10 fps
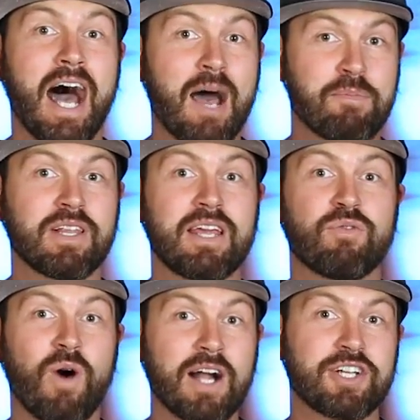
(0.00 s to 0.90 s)
I
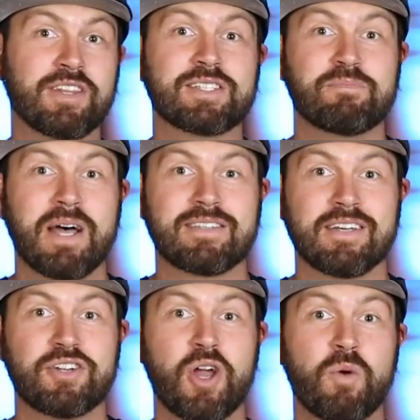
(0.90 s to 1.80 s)
believe watching this
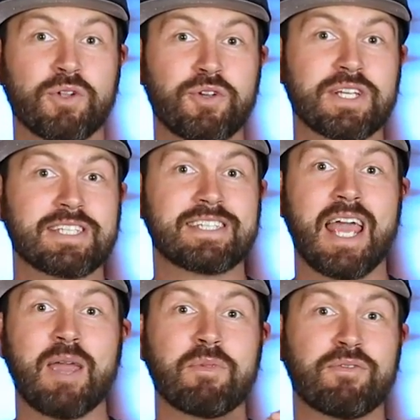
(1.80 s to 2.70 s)
message will do the
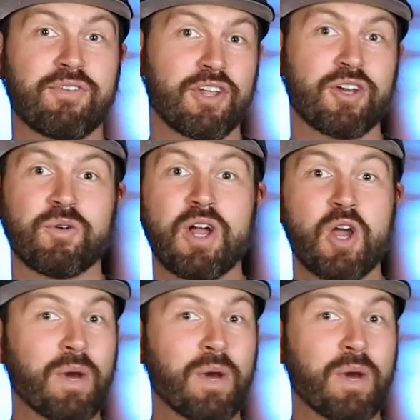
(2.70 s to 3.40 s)
same for you.